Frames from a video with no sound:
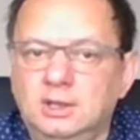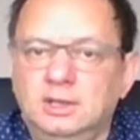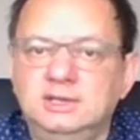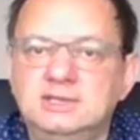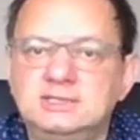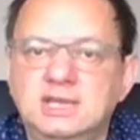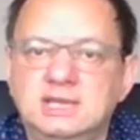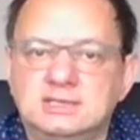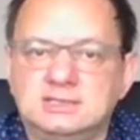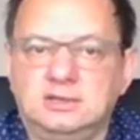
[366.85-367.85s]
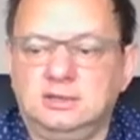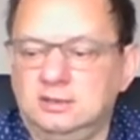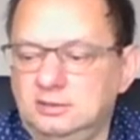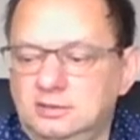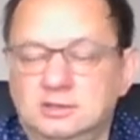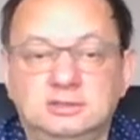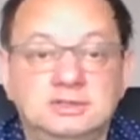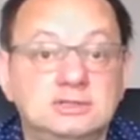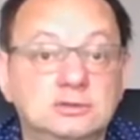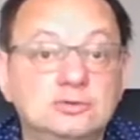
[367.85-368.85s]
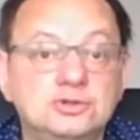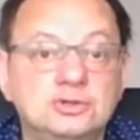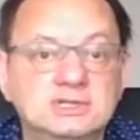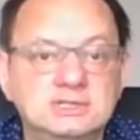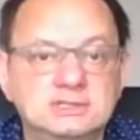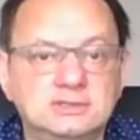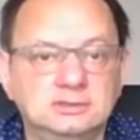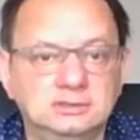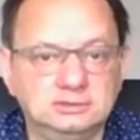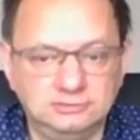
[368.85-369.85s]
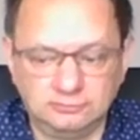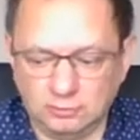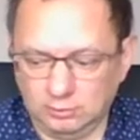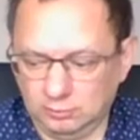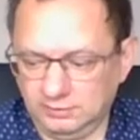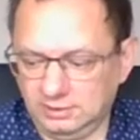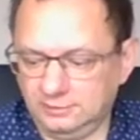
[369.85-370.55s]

In this case, the solution is the following.